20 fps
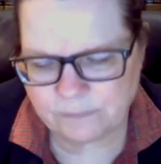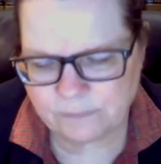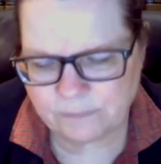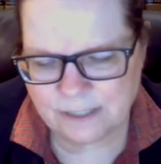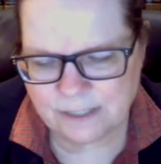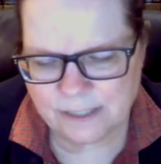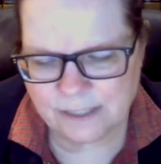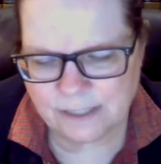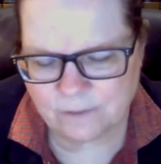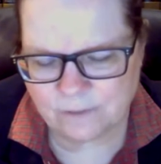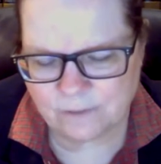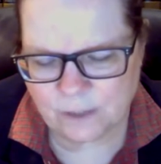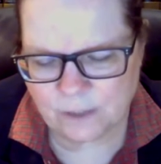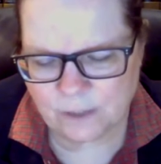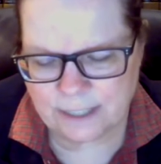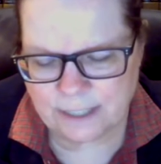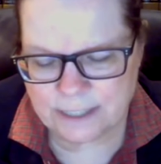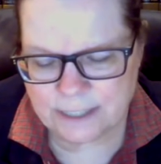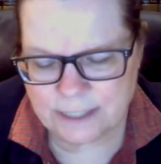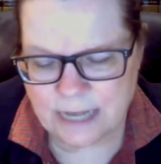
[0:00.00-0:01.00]
civil
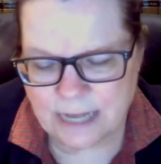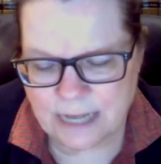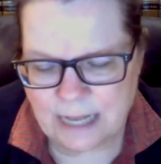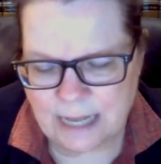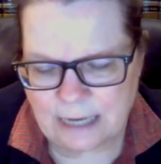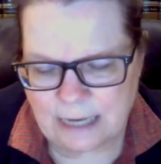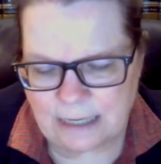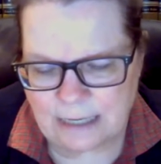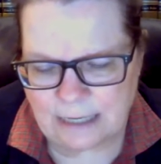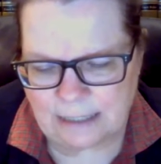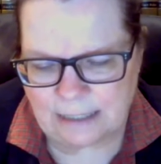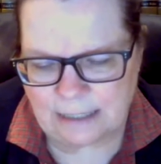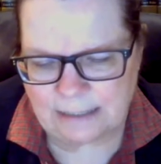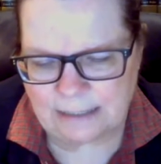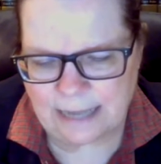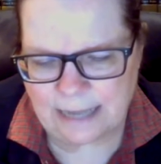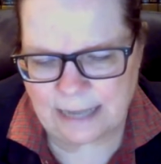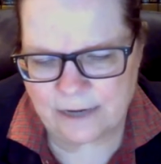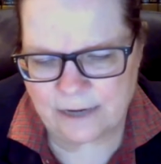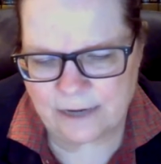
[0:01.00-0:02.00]
case,
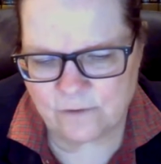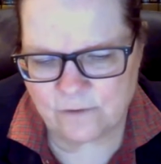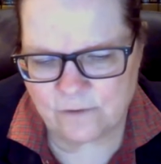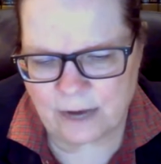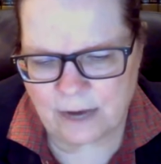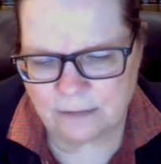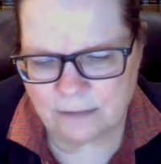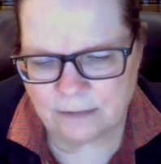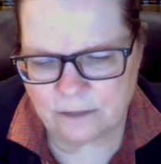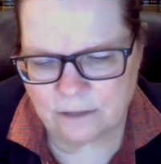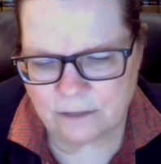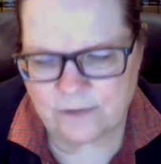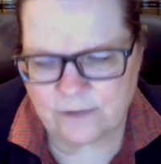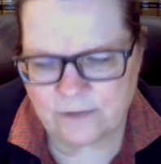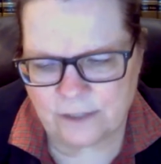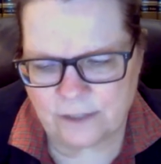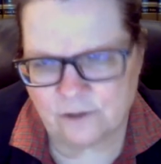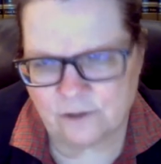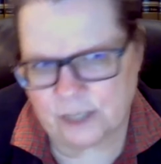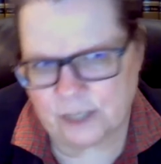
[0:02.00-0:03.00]
and you've got your
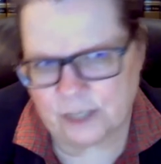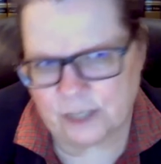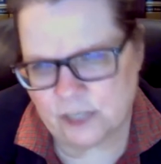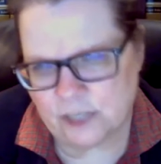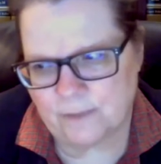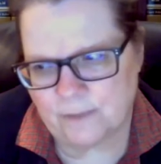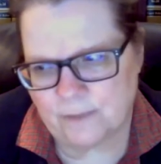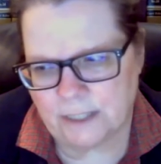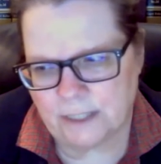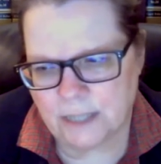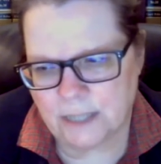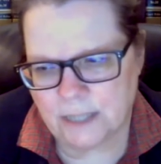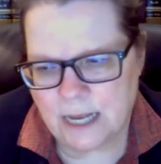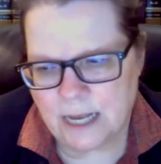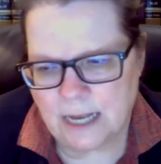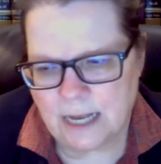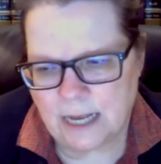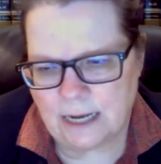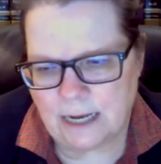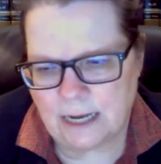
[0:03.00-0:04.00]
judgment,
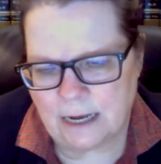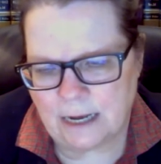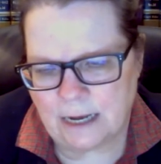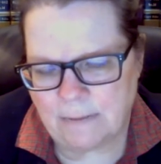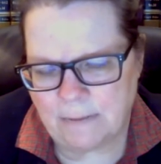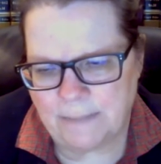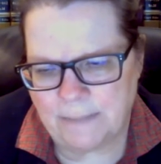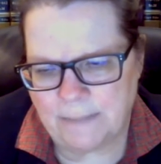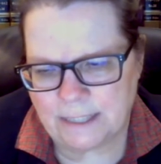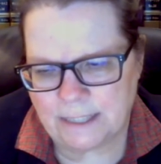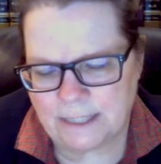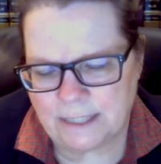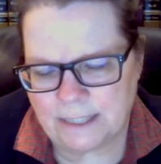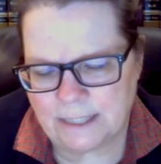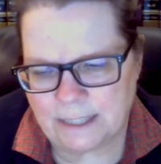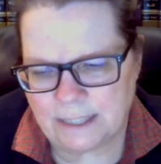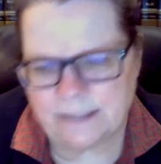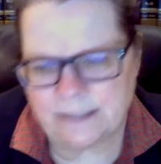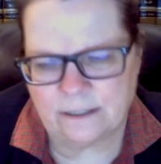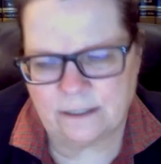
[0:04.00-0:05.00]
but
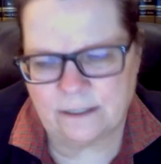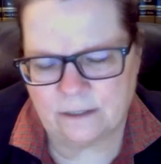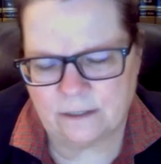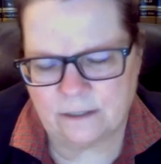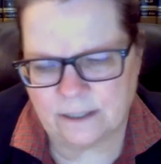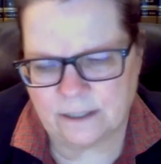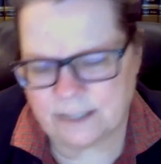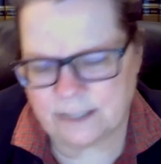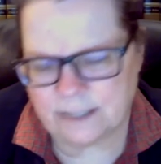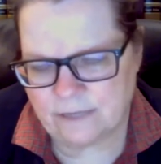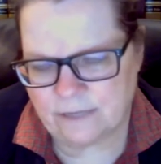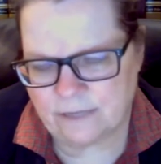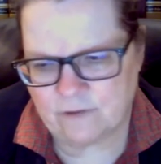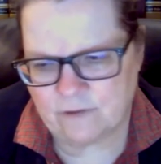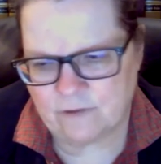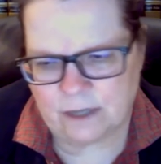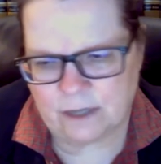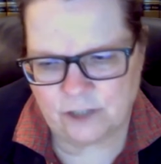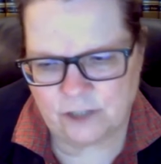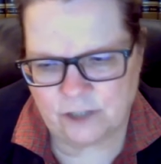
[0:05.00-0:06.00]
let's say the
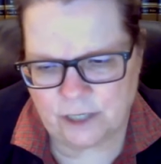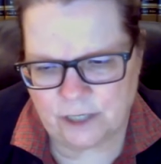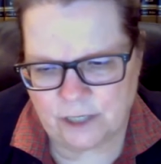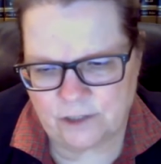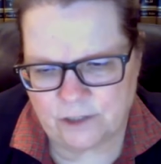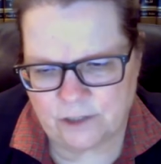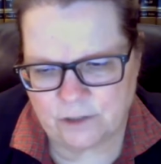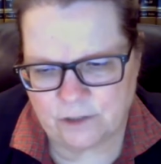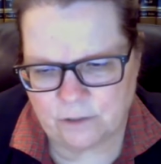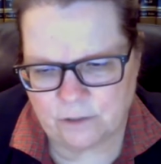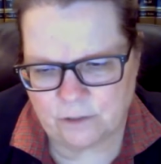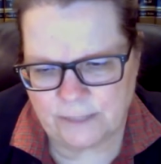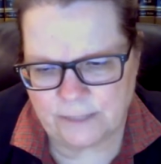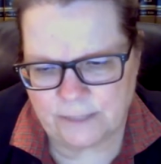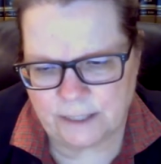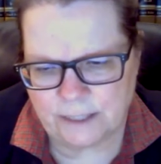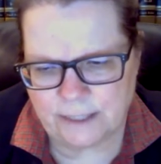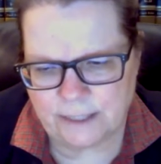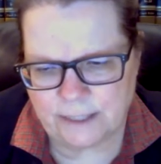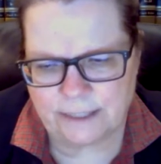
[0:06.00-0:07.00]
trial judge
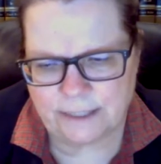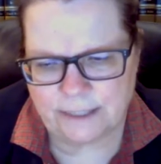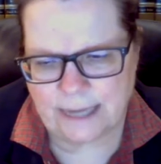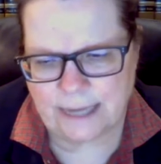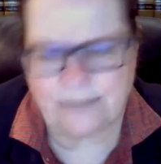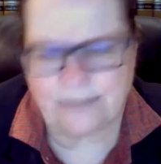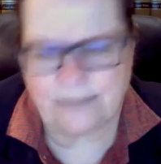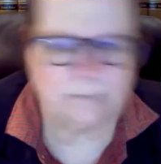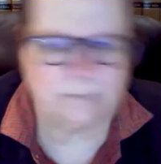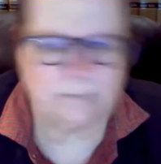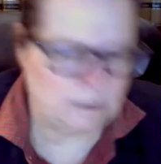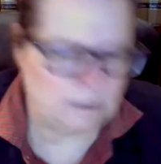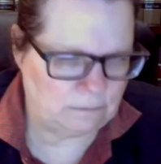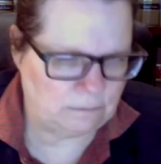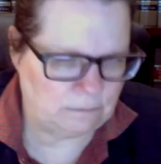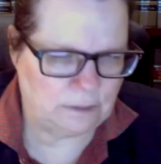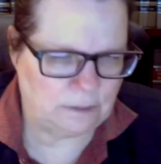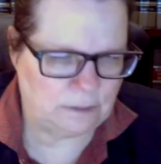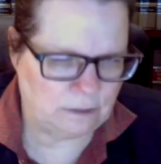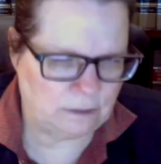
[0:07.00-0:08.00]
determines entitlement
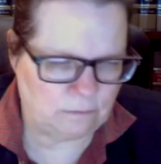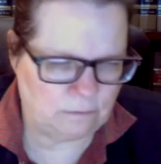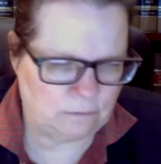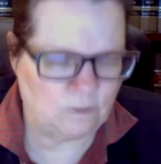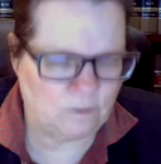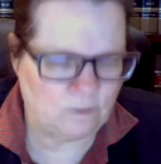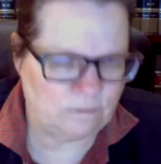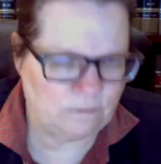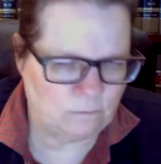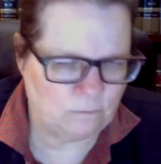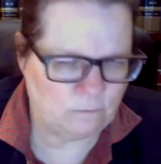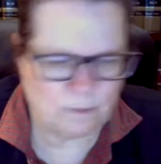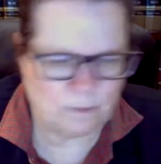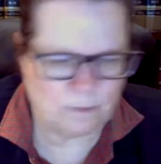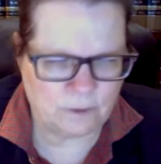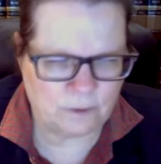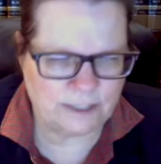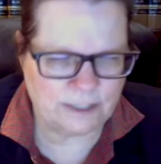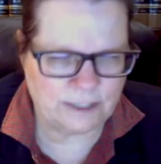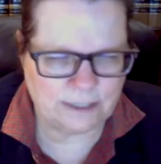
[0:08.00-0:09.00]
to one
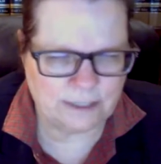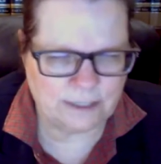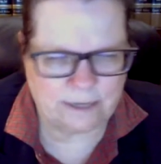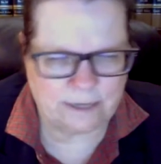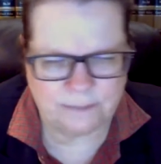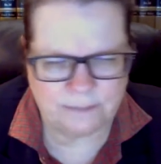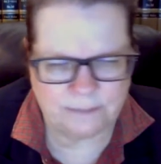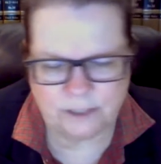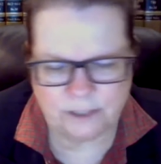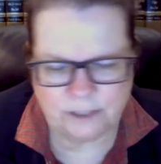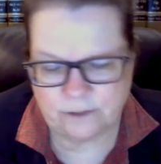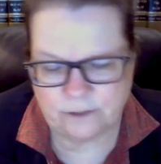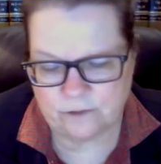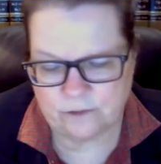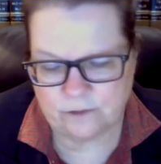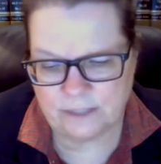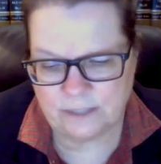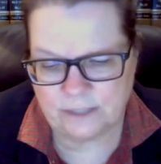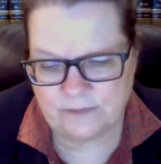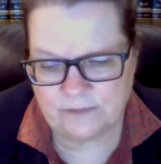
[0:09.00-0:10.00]
party's entitlement to
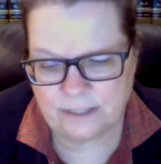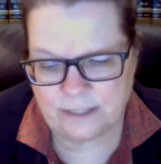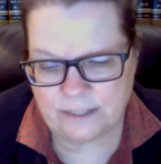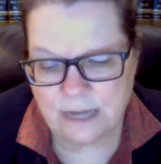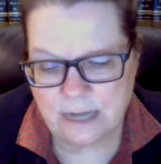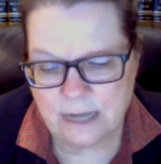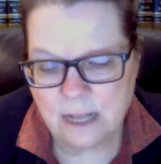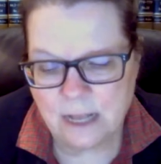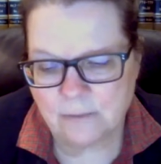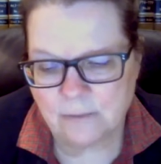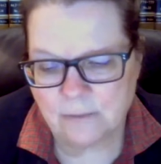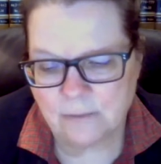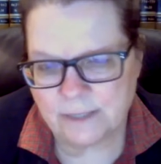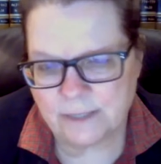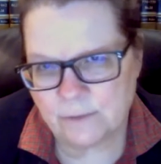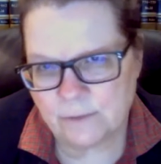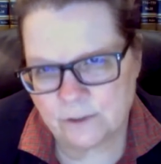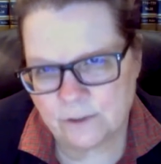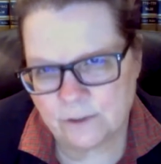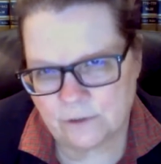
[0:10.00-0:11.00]
attorney's fees, but they
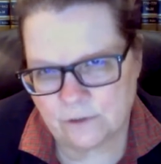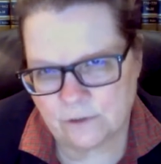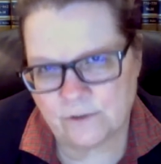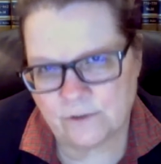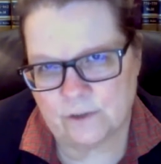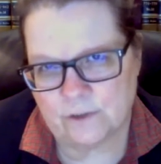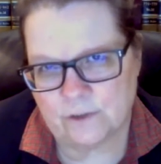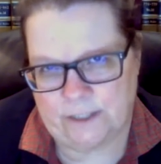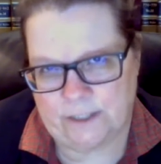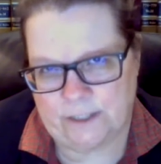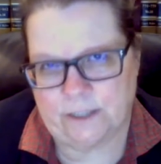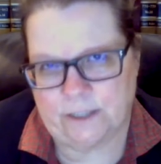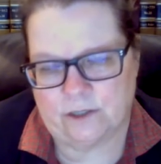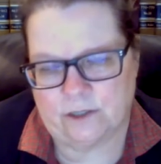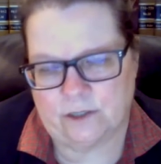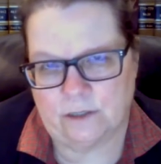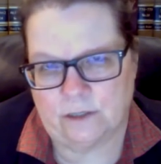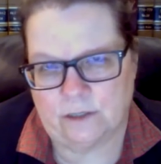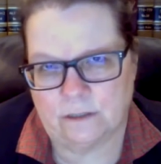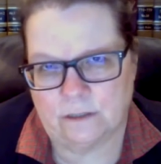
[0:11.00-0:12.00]
reserve
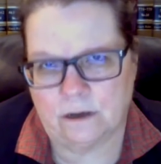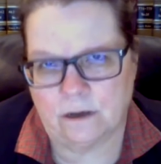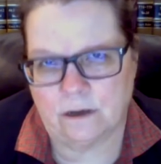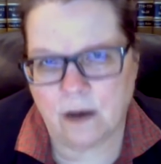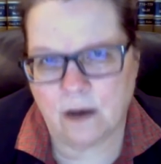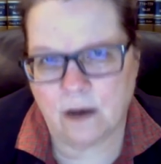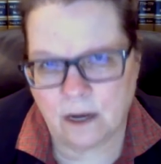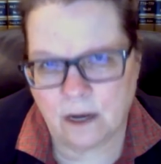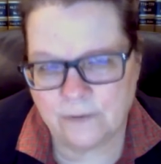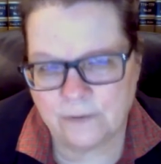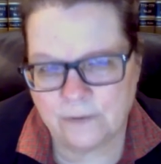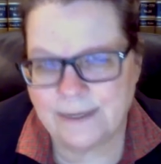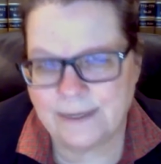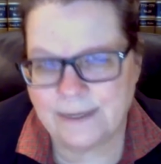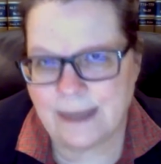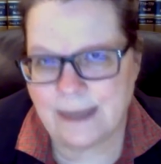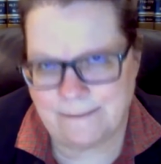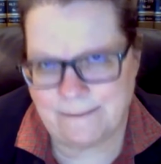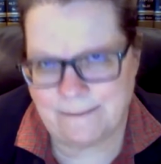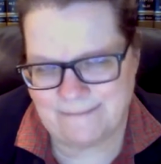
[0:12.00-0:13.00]
jurisdiction on the
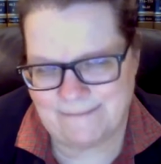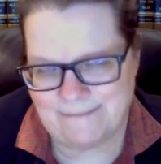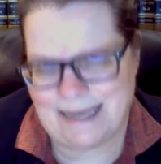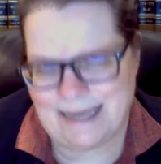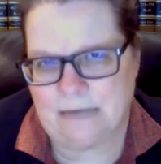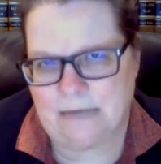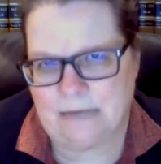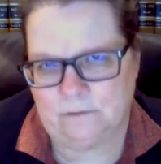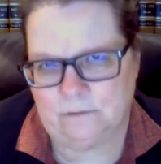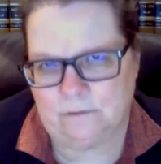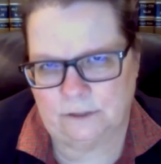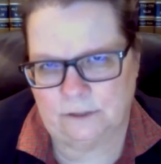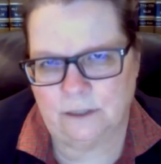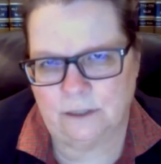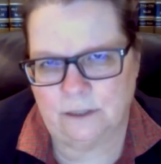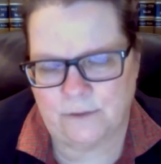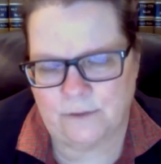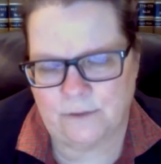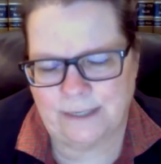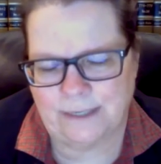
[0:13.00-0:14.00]
amount.
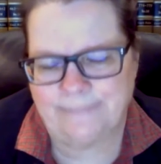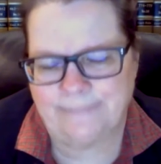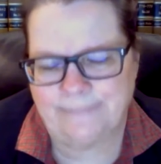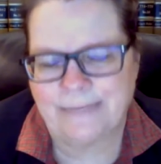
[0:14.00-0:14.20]
Okay,